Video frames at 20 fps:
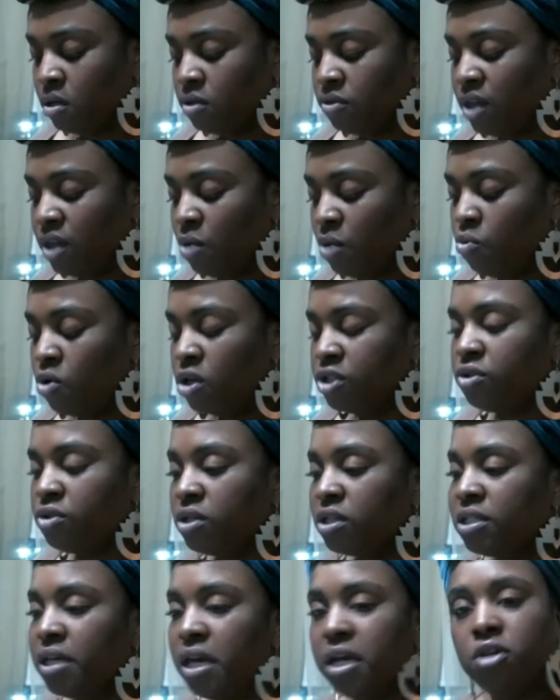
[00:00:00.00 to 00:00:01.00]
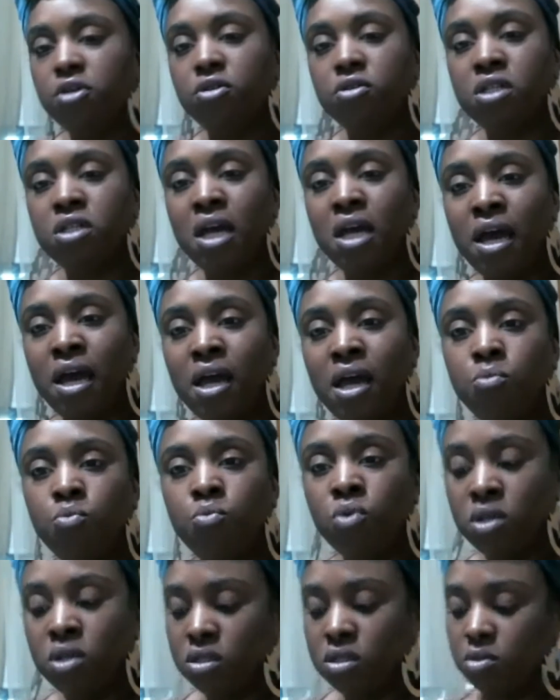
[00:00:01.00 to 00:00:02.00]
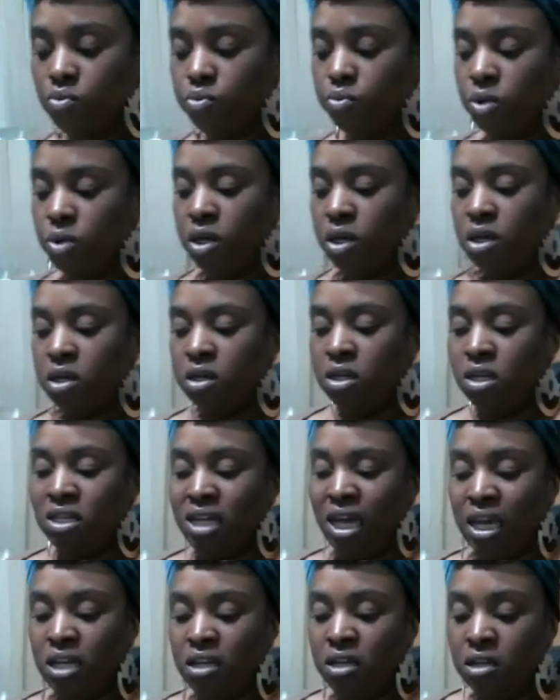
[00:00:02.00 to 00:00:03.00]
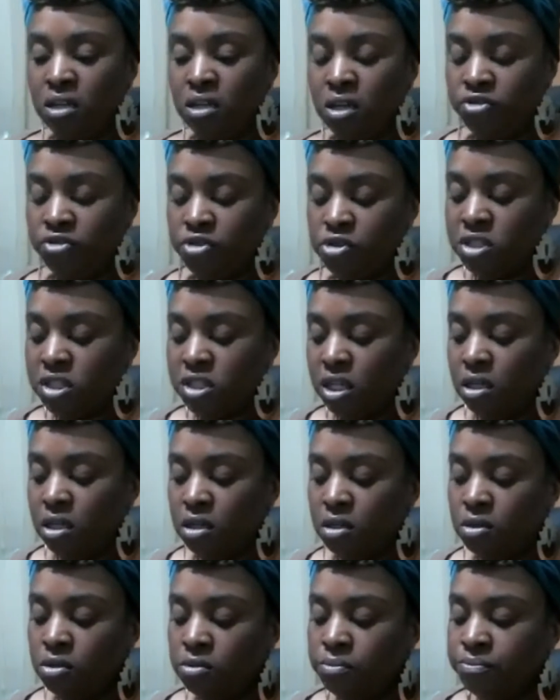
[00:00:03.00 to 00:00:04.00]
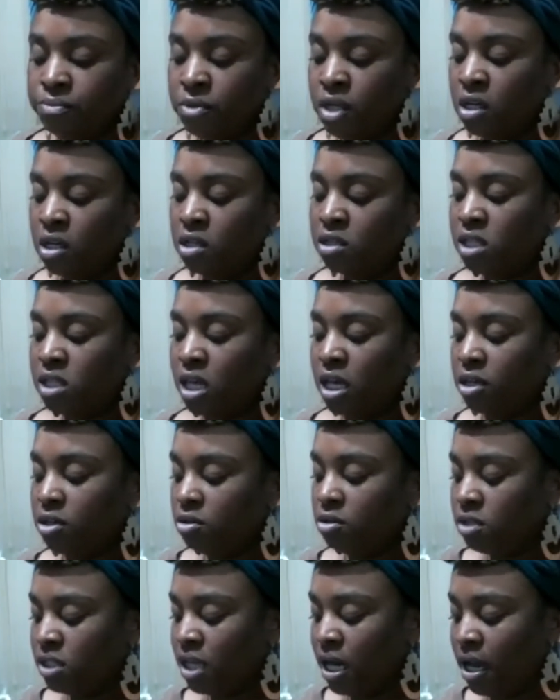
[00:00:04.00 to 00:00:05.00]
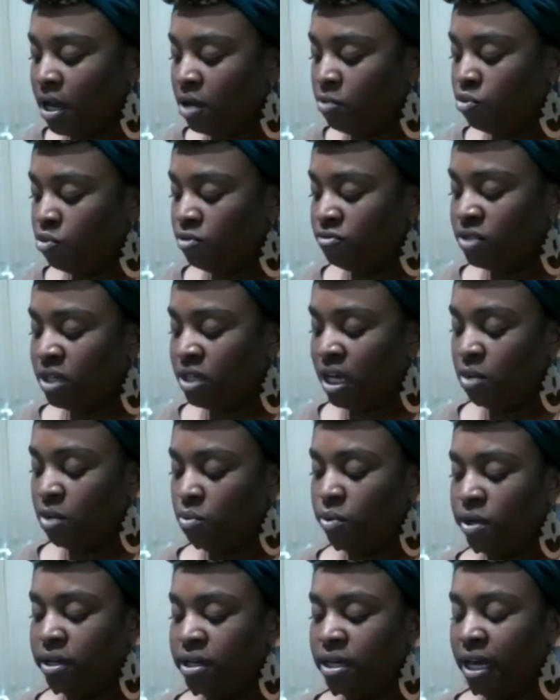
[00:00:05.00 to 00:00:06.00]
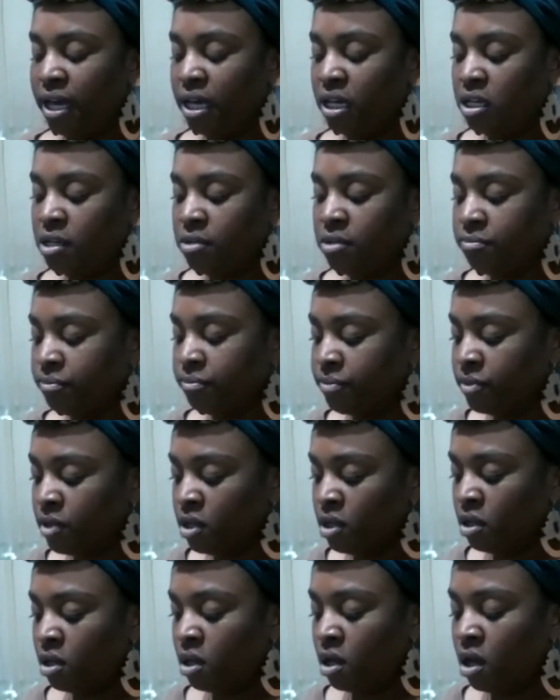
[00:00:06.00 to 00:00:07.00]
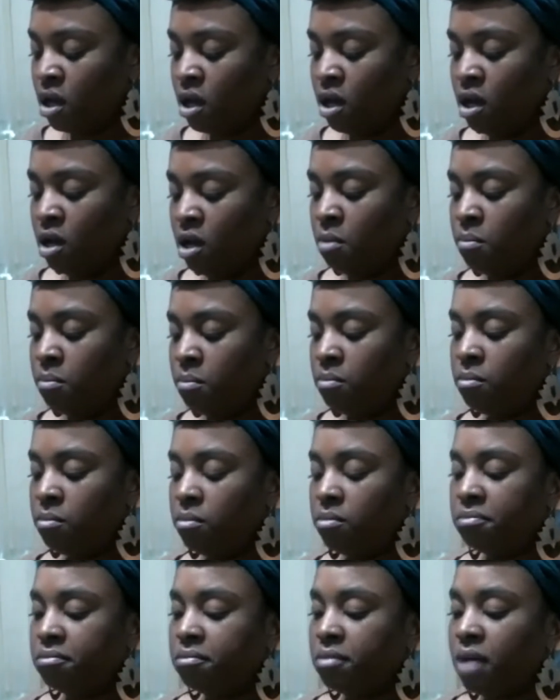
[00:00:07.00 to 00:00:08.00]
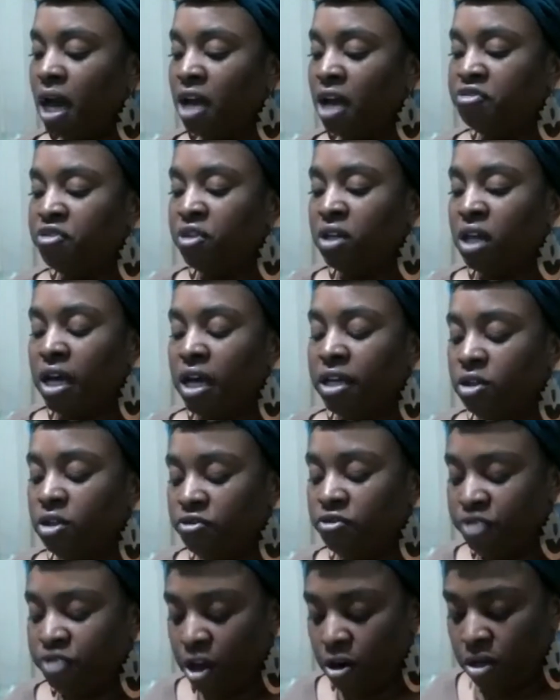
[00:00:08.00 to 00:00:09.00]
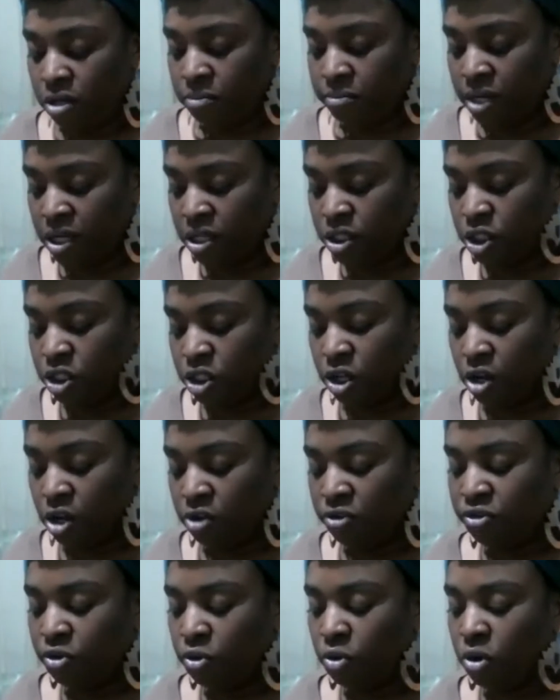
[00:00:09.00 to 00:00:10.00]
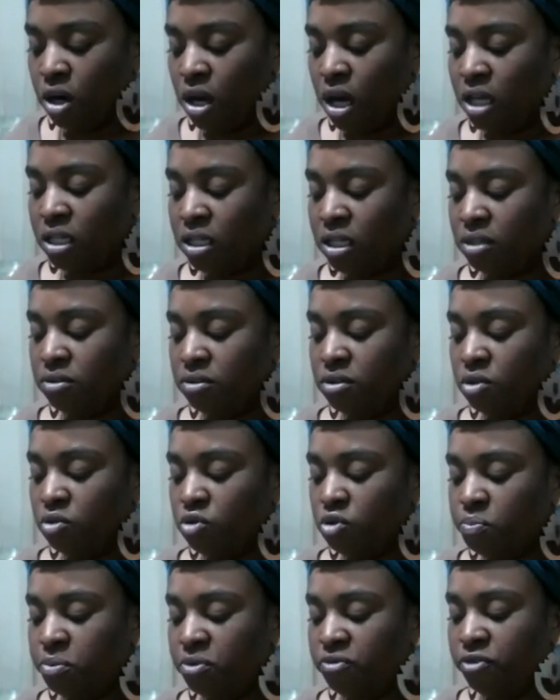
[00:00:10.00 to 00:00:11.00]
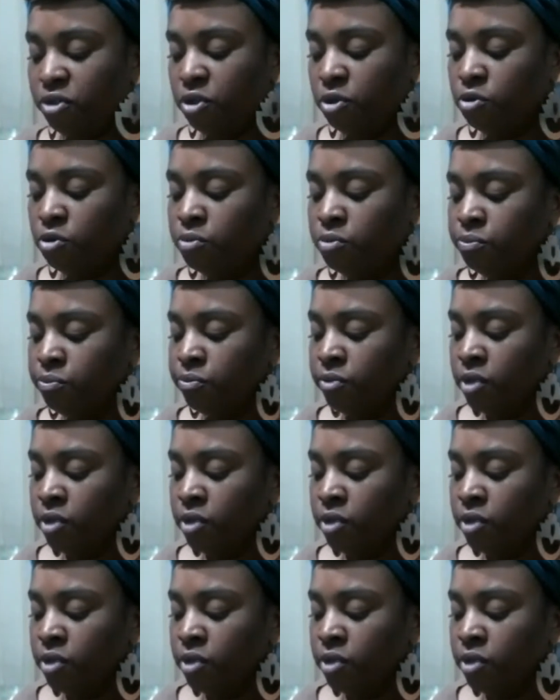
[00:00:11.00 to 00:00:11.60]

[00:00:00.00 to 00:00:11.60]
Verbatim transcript: they want you to take your time when, dating if you're single take your time with da- when dating um, i feel like you're very much for a, uh, the group of you